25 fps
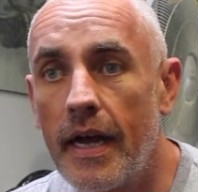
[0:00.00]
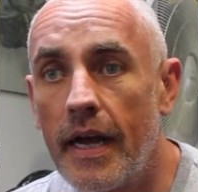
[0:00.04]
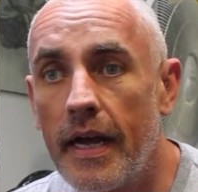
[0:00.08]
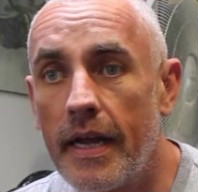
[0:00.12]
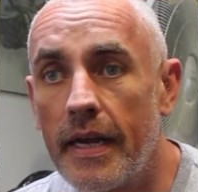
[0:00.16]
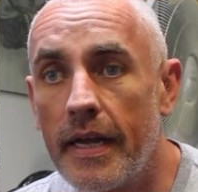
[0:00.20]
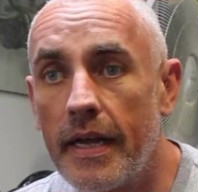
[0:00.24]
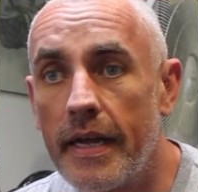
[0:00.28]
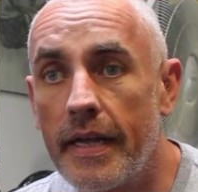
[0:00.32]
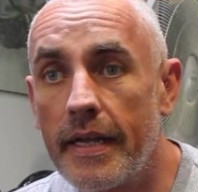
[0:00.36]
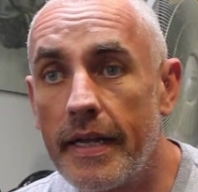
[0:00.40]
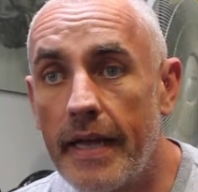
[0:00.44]

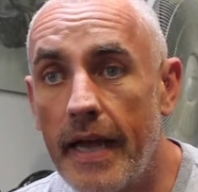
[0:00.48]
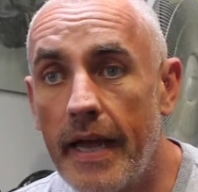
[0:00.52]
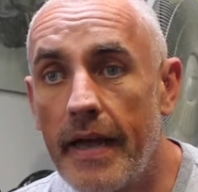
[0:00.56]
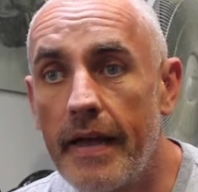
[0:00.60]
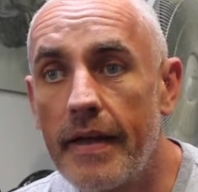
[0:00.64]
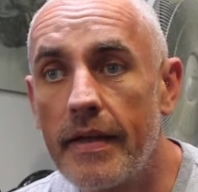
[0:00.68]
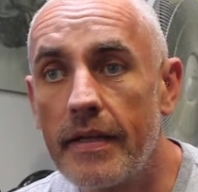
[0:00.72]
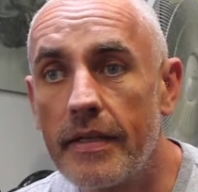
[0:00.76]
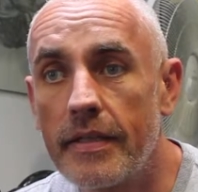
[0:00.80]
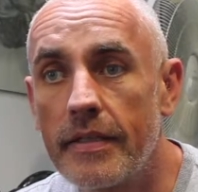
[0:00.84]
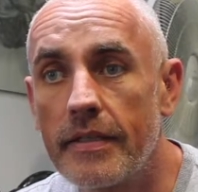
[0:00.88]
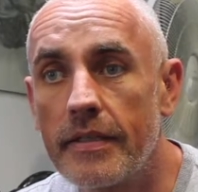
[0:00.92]
And uh, yeah,
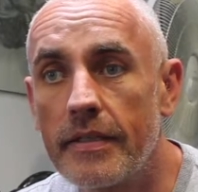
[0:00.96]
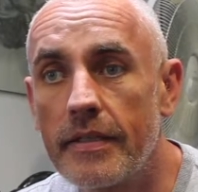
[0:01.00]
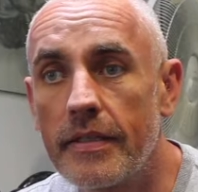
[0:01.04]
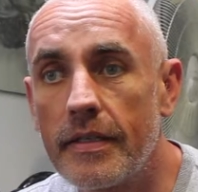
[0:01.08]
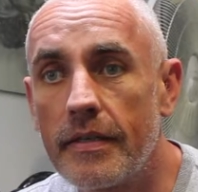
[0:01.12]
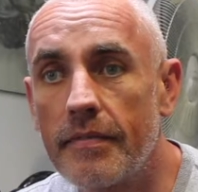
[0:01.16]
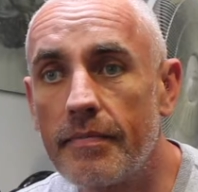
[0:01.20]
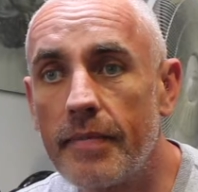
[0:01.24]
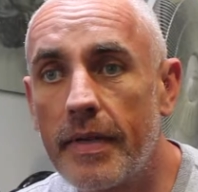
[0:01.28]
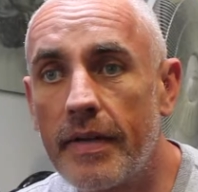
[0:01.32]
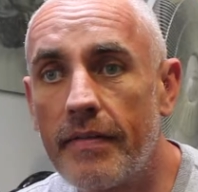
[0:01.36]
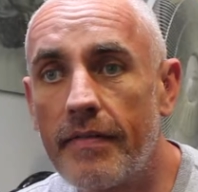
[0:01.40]

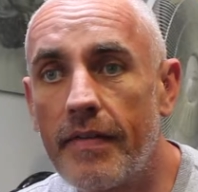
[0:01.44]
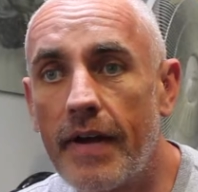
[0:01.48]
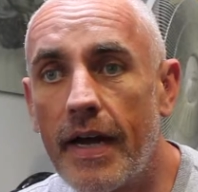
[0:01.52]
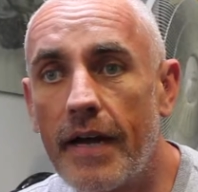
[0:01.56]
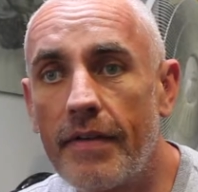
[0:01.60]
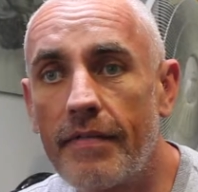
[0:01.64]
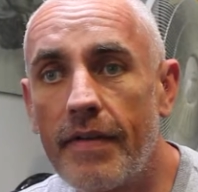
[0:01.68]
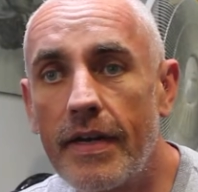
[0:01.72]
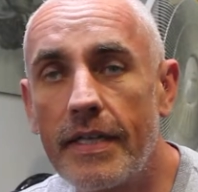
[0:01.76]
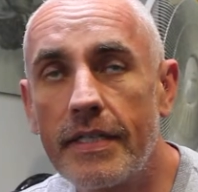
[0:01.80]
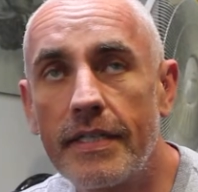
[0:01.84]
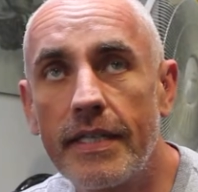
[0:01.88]
I've been a
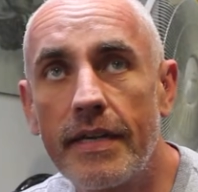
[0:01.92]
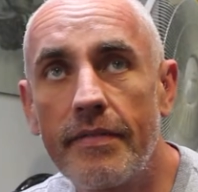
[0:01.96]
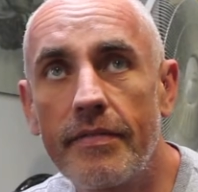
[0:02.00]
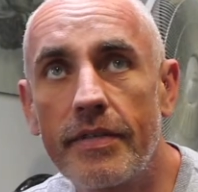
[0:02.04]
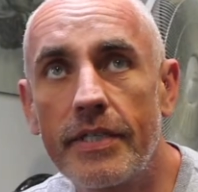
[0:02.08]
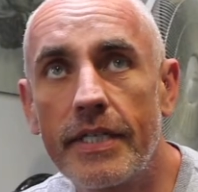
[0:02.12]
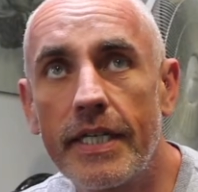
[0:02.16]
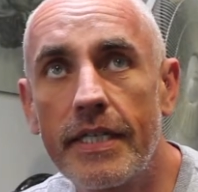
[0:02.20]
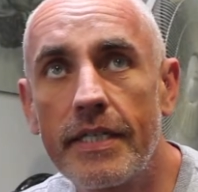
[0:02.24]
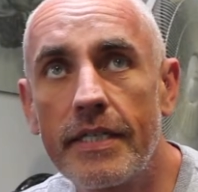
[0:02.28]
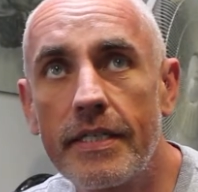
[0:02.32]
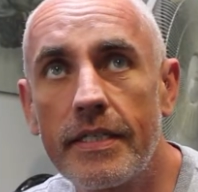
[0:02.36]
firefighter ever
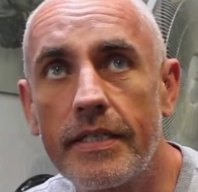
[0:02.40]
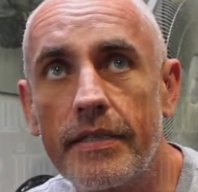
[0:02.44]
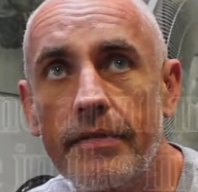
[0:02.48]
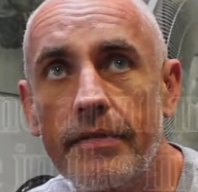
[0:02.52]
since.